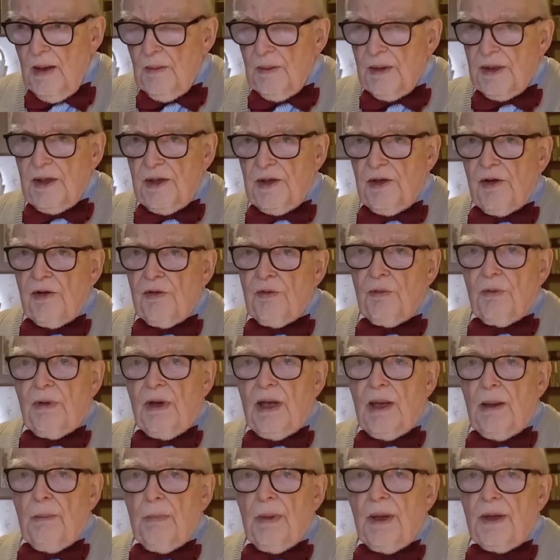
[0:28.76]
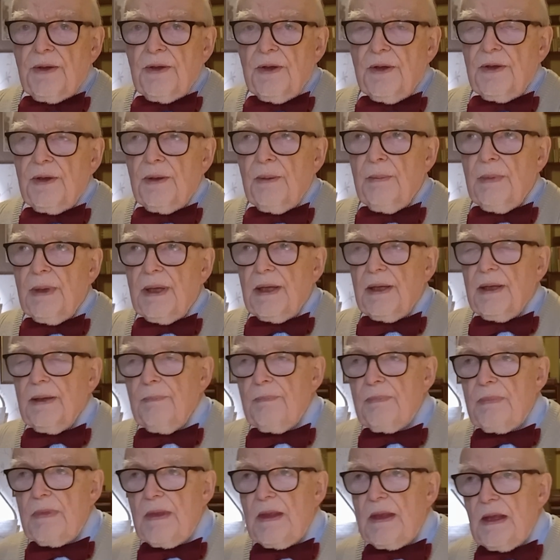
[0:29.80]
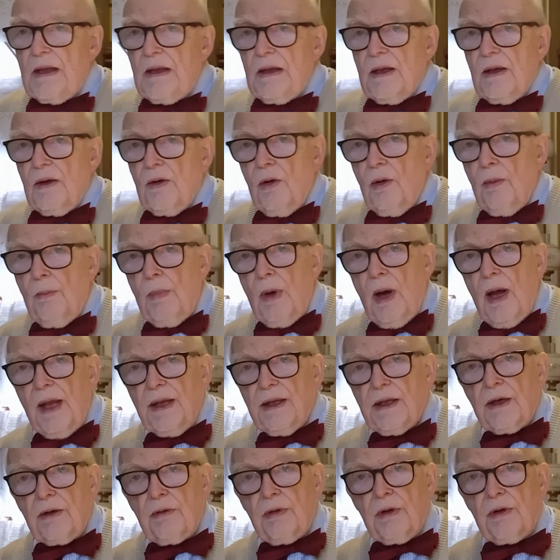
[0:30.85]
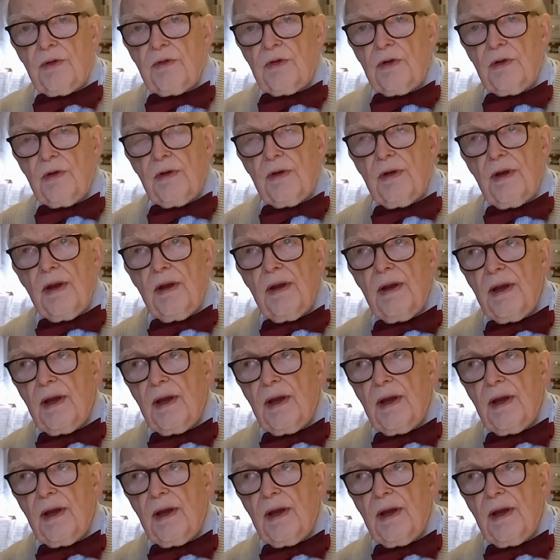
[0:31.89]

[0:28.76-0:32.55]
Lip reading: But it doesn't really matter to me or any Christians.